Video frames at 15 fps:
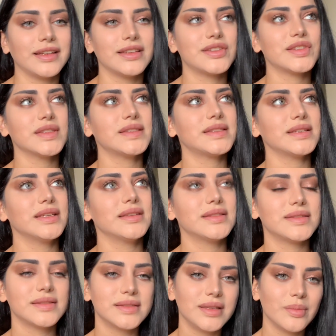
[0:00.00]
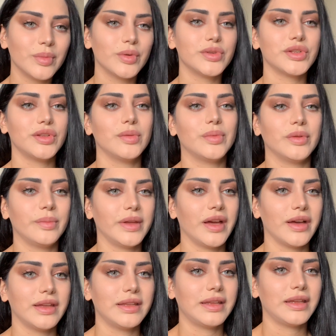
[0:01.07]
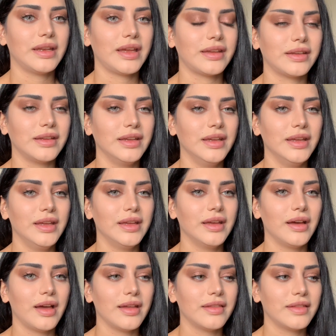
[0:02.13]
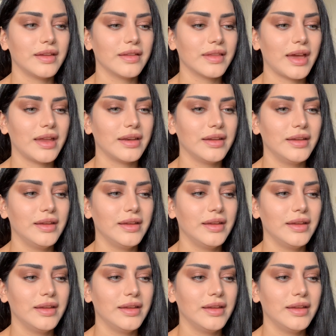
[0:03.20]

It's the emotion you put behind it. And I think that